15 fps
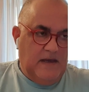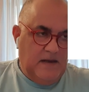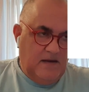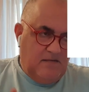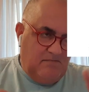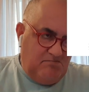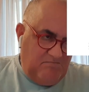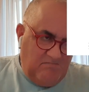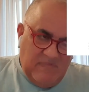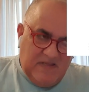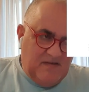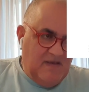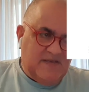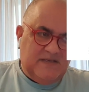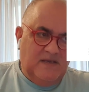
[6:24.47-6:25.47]
And
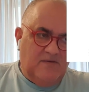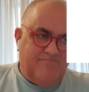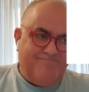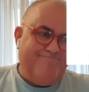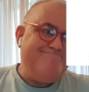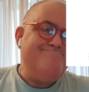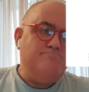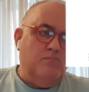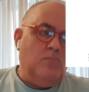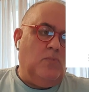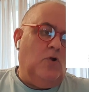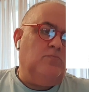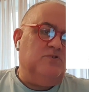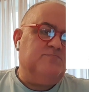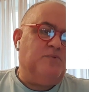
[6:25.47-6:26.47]
it has a
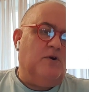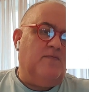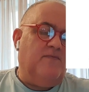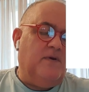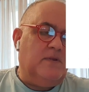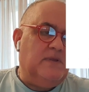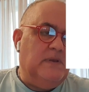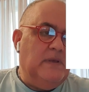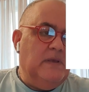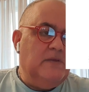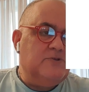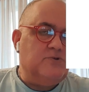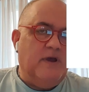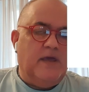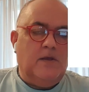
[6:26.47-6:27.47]
almost perfect
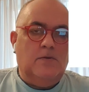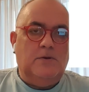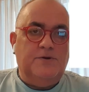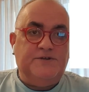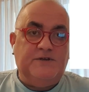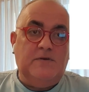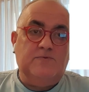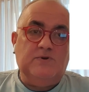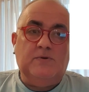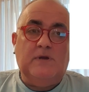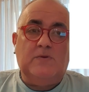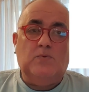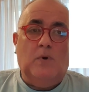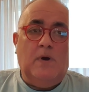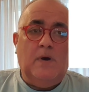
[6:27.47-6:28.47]
triangular shape, so
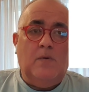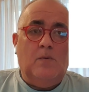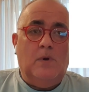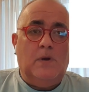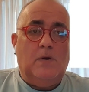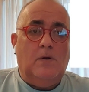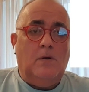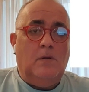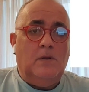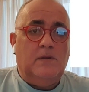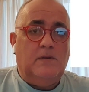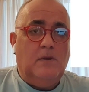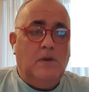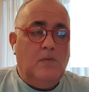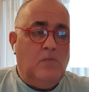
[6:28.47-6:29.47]
that's why we call
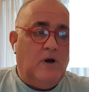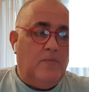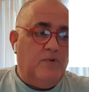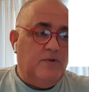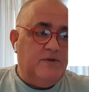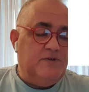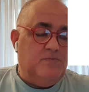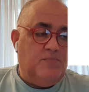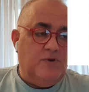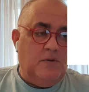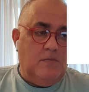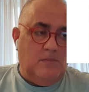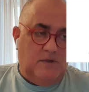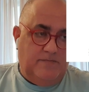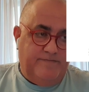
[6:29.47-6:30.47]
it population
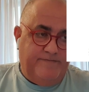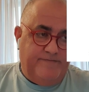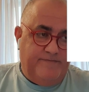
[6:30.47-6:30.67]
pyramid.